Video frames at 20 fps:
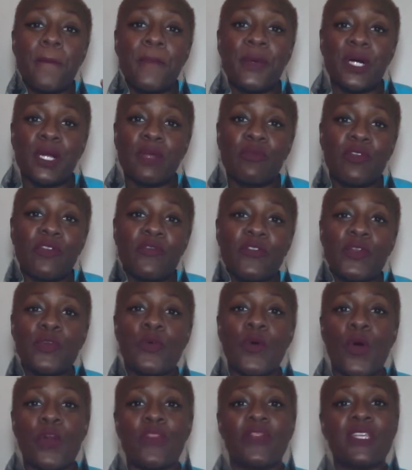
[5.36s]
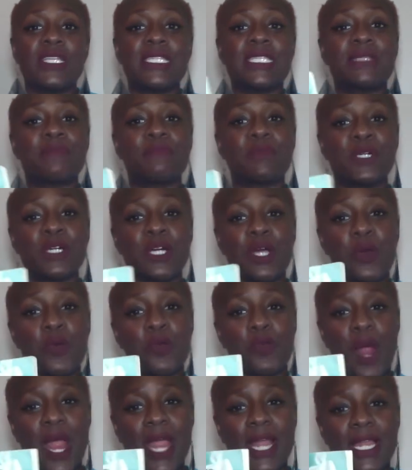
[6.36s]
book review on this book
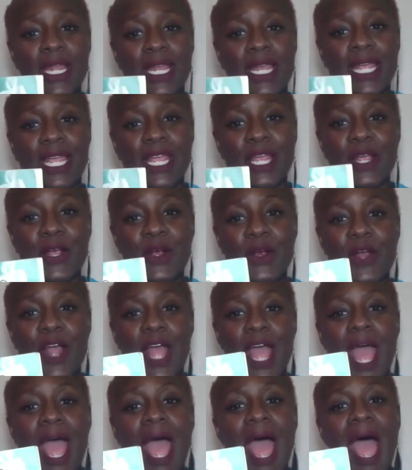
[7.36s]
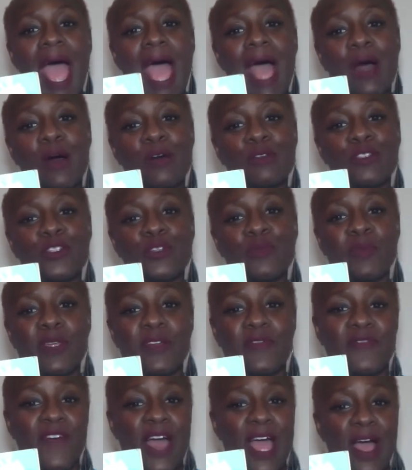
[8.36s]
right here, How to
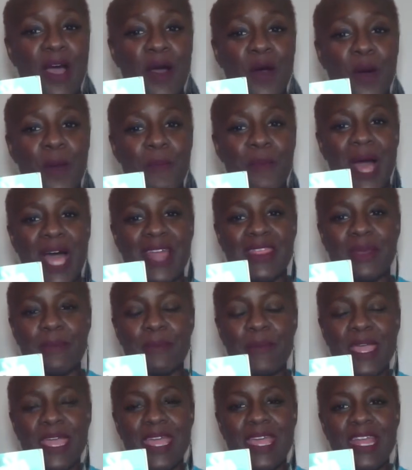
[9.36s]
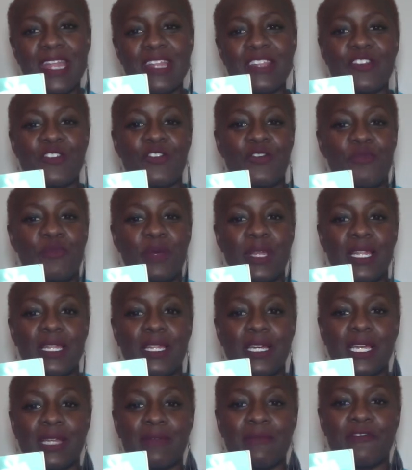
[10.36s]
Be Found by the Man You've Been
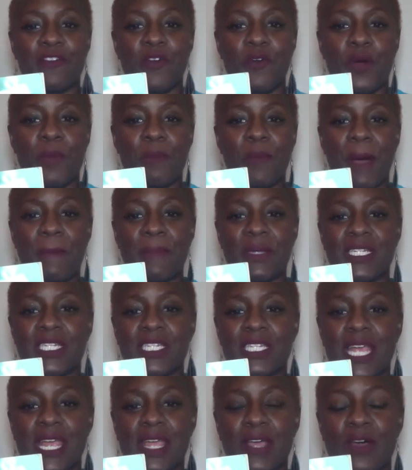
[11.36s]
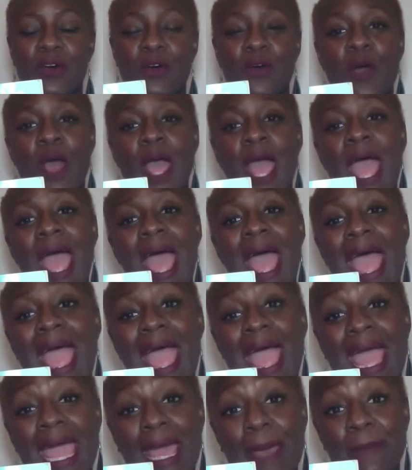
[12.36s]
Looking For by Michelle
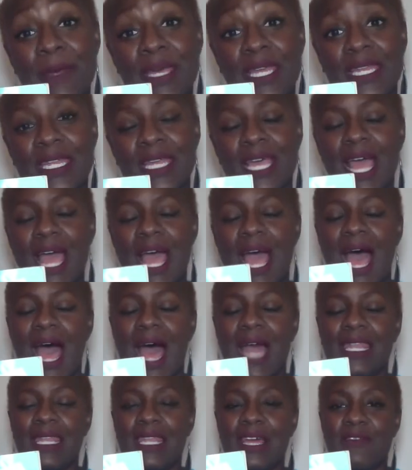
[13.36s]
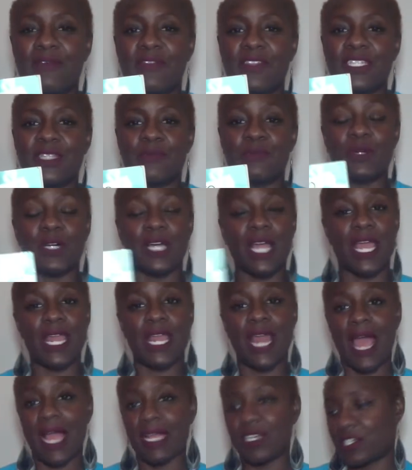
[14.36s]
Hammond. I love this book
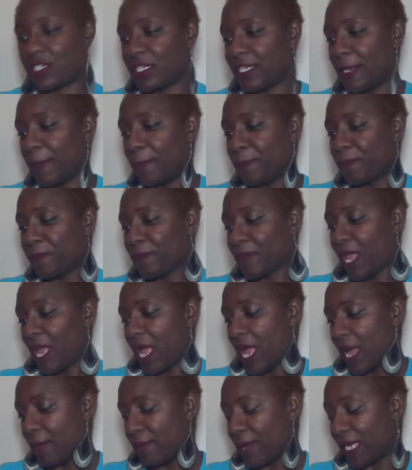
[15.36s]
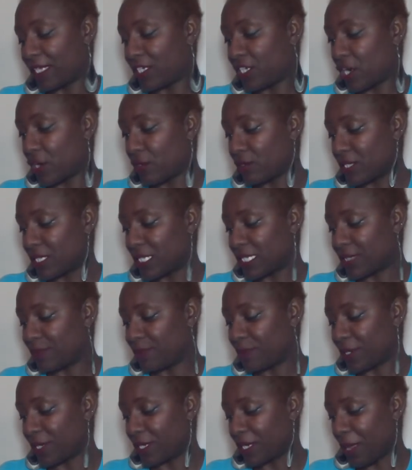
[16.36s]
and actually um, I chose this
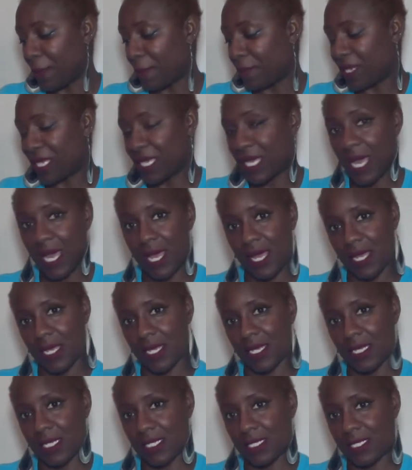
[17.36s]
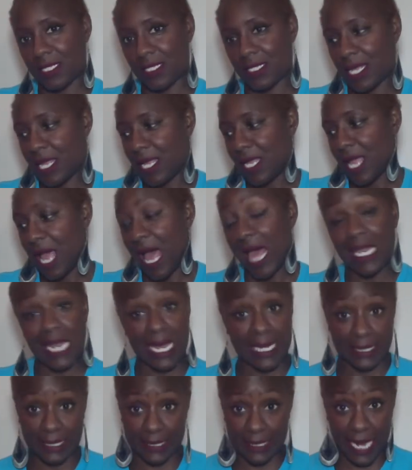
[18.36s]
book because I
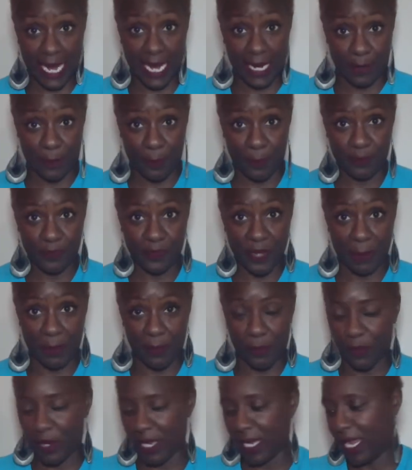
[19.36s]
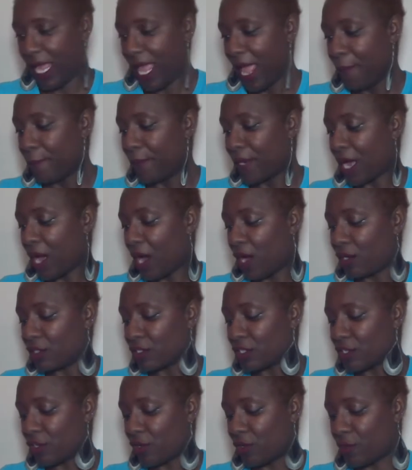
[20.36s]
like the title, number one, but
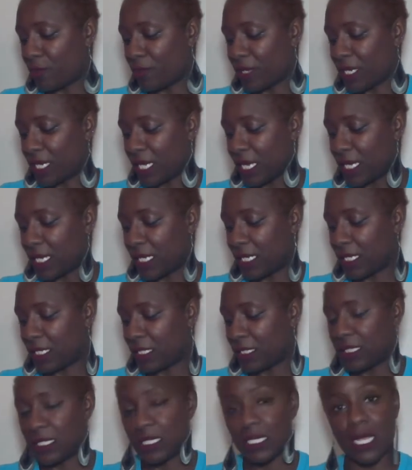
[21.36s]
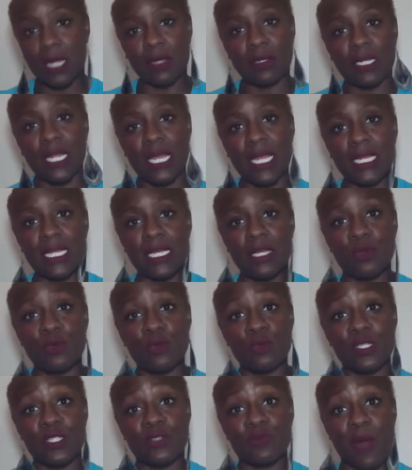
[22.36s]
also because the young lady
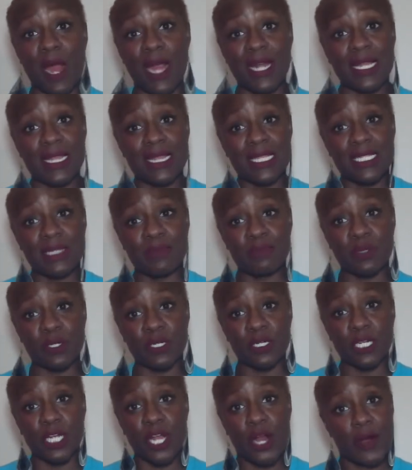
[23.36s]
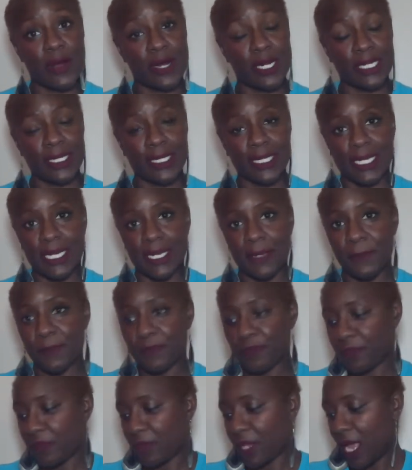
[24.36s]
who is writing this book currently
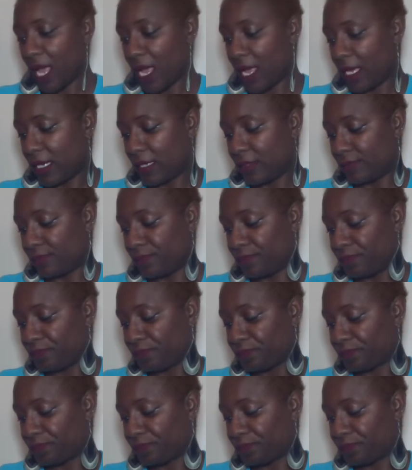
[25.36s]
um,